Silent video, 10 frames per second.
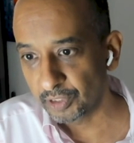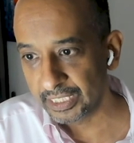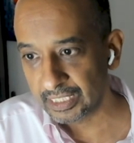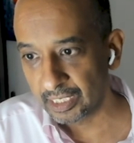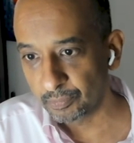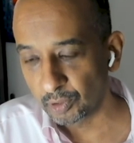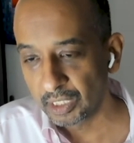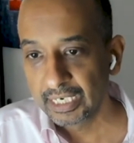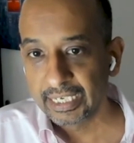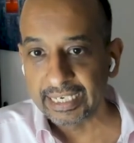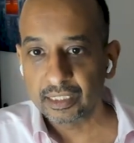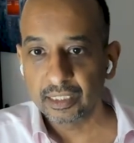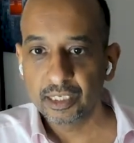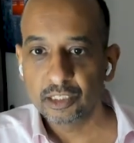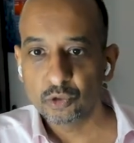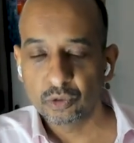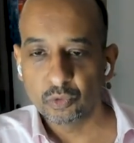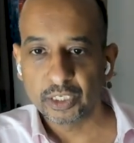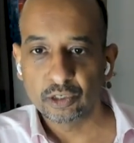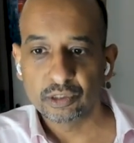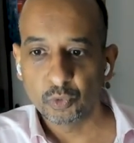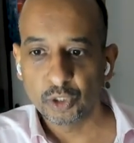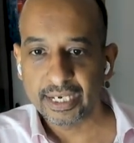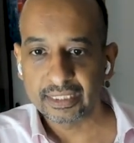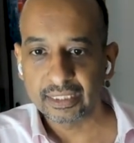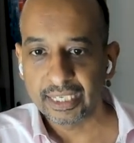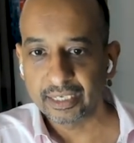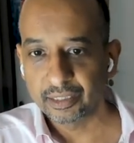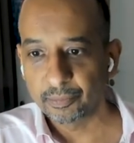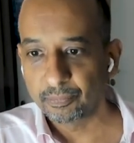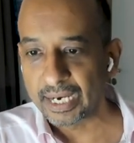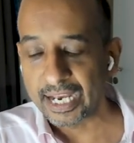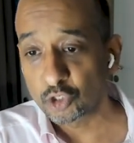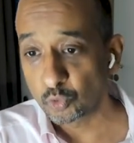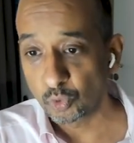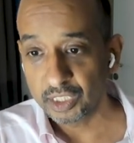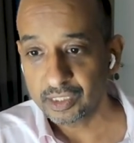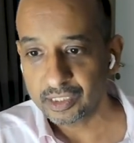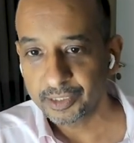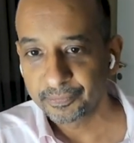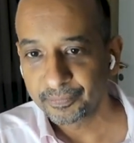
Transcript: For example, it is we look at it like the black swans,